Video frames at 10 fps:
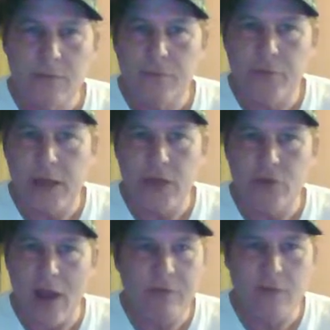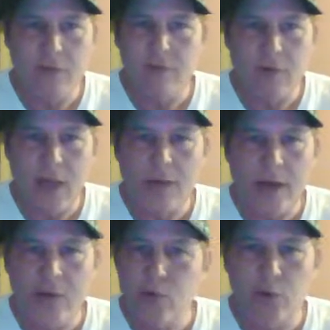for any drivers in Rhode Island
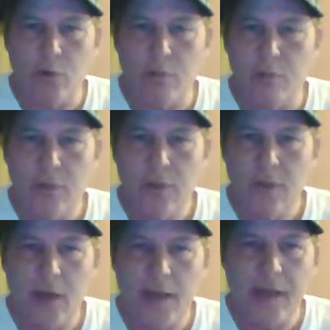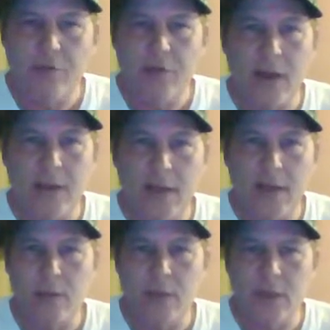on YouTube. I can't find any
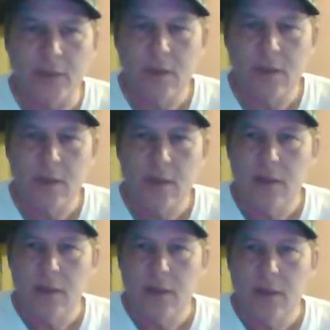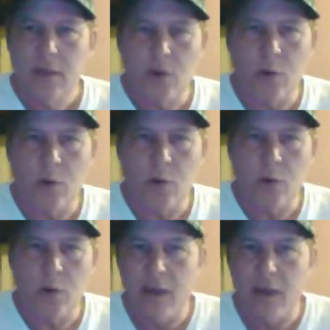anyways. So
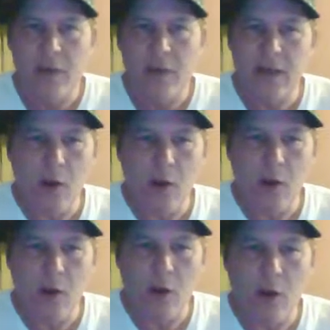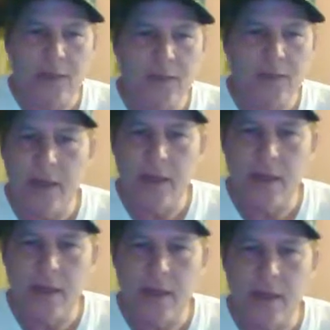if I could be of any help, please ask, and
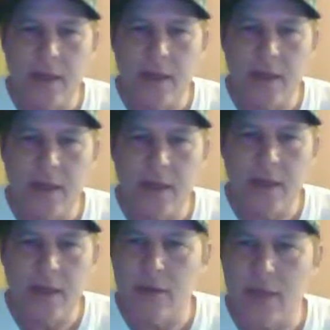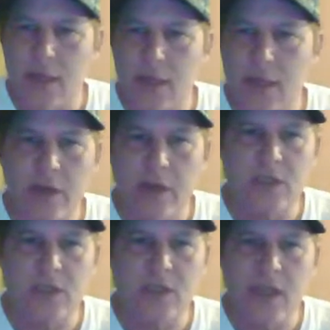I'll do the best I can to answer any
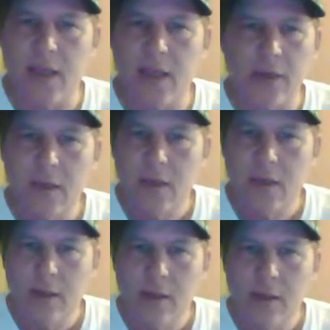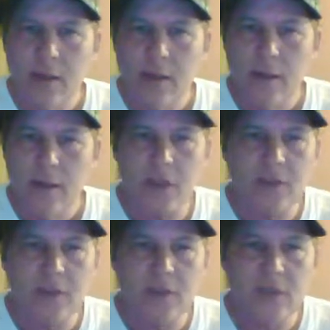questions I can. Please
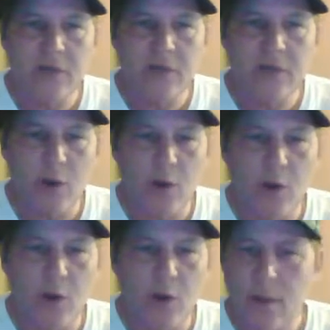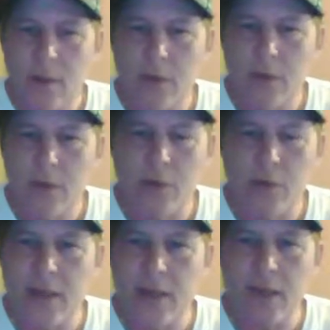like my video. If
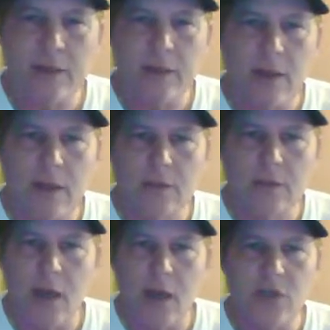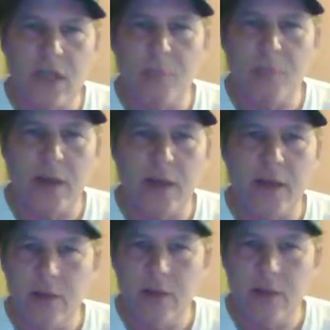I get a lot of likes, I'll just keep on
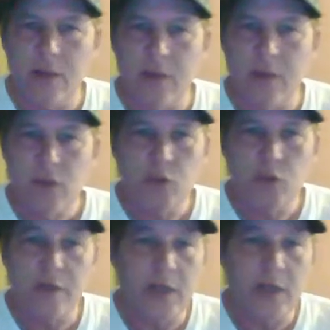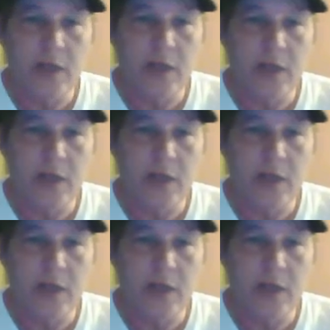doing videos.